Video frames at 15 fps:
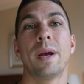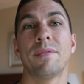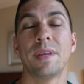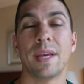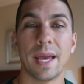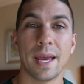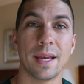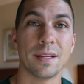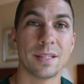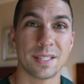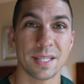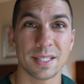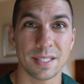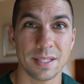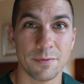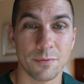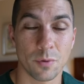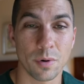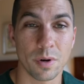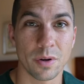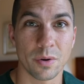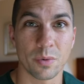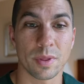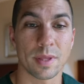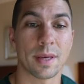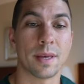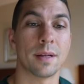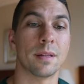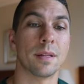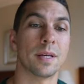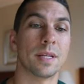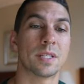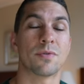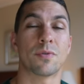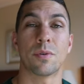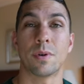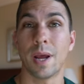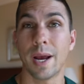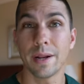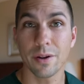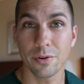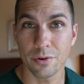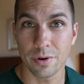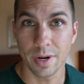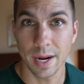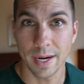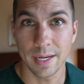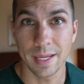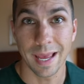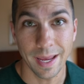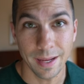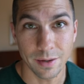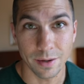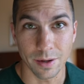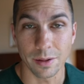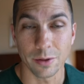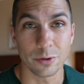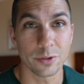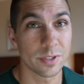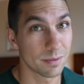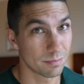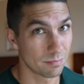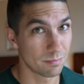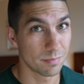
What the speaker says: have the A6400 with the kit lens for $998.